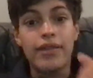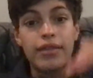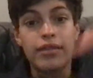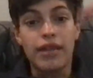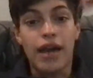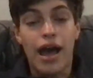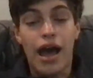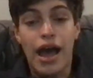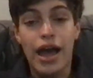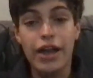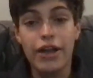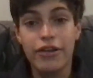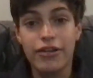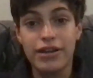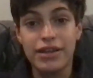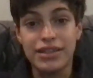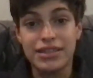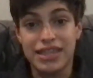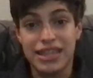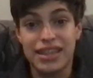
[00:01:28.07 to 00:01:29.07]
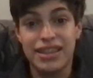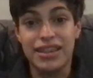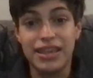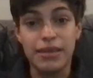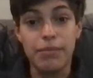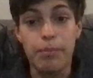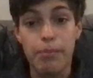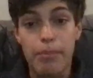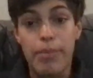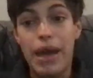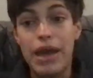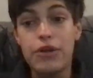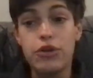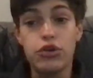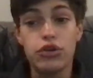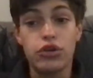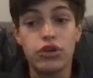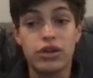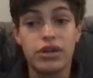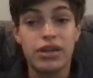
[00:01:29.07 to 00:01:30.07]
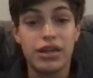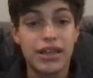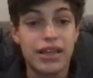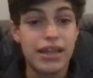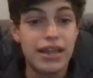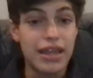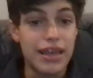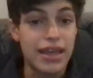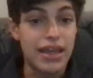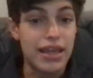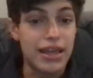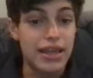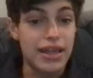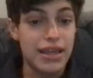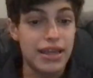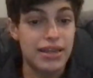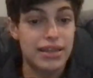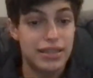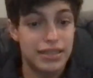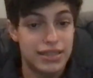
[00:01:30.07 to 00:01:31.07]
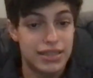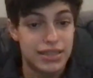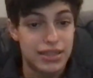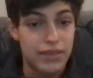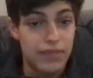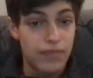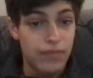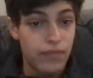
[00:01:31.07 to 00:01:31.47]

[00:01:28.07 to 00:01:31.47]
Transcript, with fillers: the higher it is, the better it is.